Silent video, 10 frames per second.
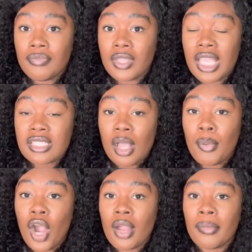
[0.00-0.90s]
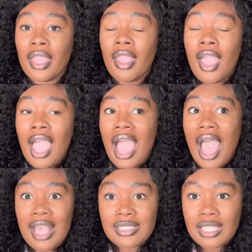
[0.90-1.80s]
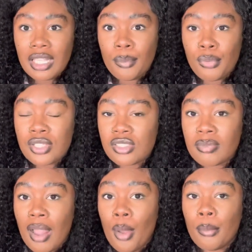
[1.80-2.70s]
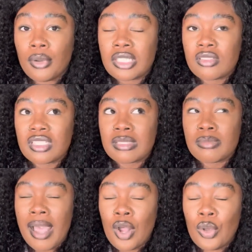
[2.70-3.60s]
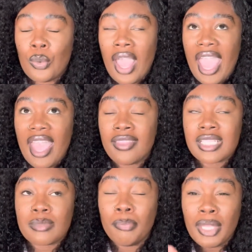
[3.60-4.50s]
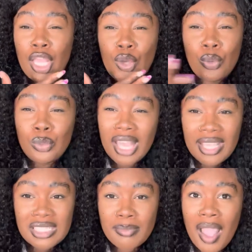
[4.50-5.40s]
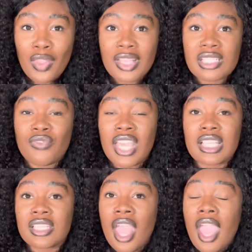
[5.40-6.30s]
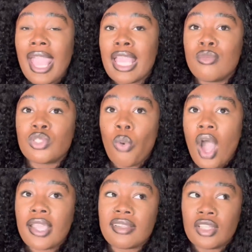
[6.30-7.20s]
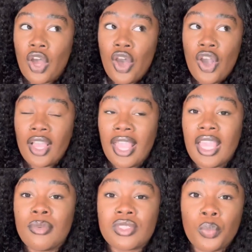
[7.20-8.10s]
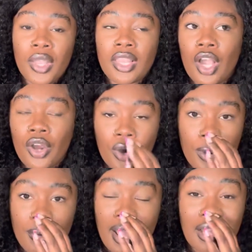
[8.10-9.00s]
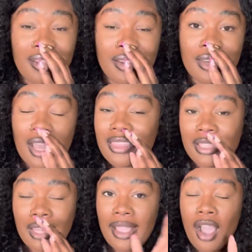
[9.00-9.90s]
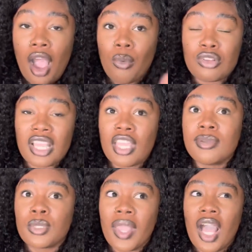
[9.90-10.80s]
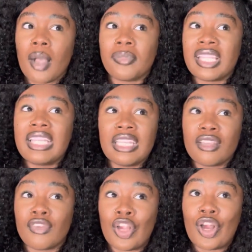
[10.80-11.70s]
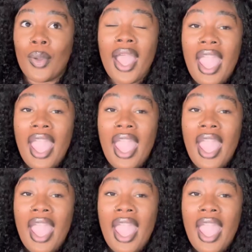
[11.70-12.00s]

his apartment, I seen Brussels Sprout had this big Kool-Aid smile on his face, and he was walking a dog, and he was with a girl that looked nothing like Cockroach. Like, he was with a completely different girl,